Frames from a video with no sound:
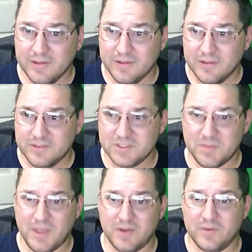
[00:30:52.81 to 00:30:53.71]
It's just a
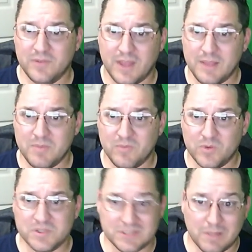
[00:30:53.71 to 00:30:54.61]
matter of time before
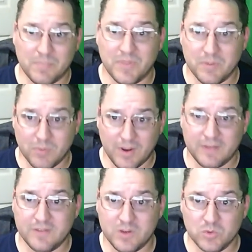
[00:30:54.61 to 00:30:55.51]
something breaks.
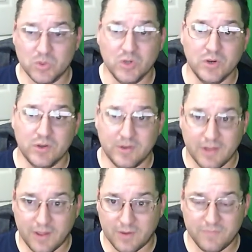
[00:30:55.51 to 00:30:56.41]
Then you learn
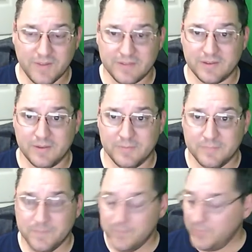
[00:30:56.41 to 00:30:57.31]
how to fix
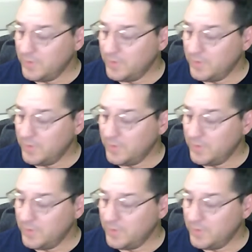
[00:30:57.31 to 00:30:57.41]
it.